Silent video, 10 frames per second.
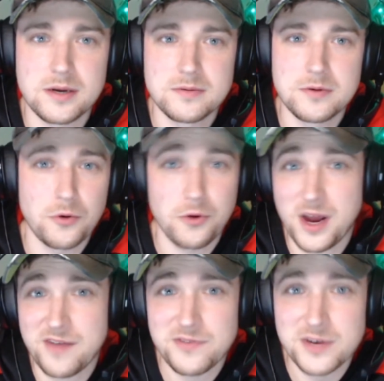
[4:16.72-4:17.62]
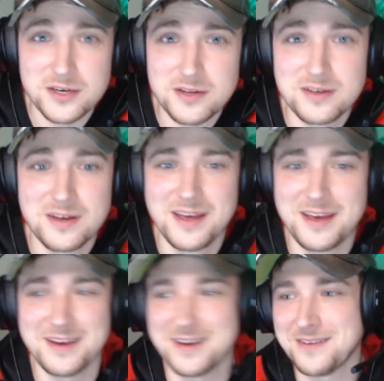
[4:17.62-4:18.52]
oh crap fund,
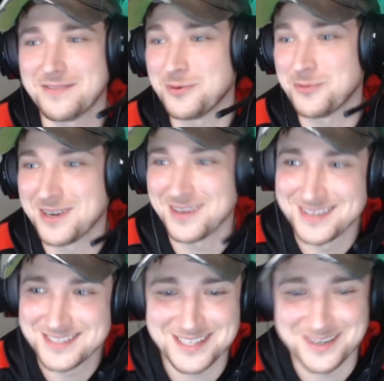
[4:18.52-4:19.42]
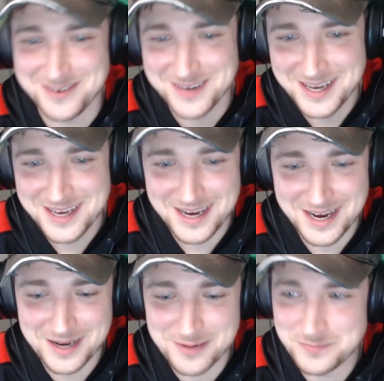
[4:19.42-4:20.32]
if you will. So
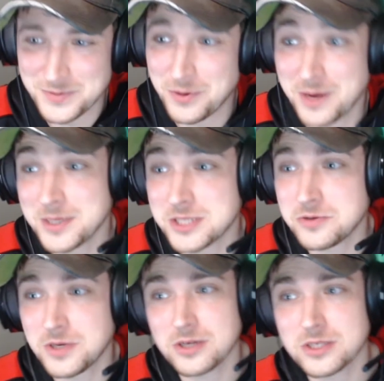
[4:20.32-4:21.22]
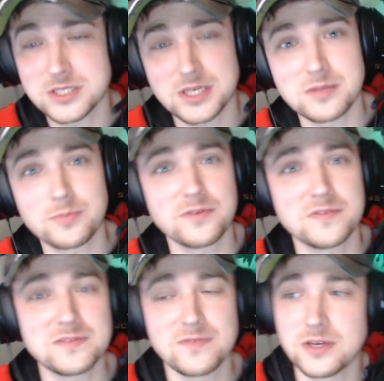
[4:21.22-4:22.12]
what I'm going to do here, just like the
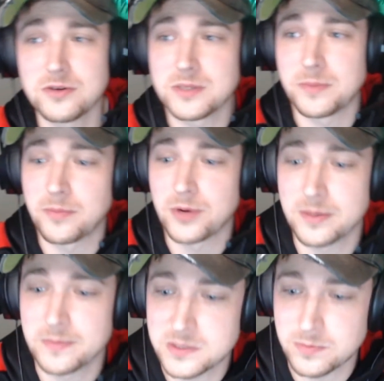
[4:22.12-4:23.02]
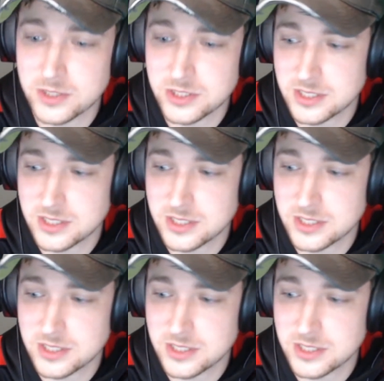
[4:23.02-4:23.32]
previous videos, I'm going to bring up a spreadsheet and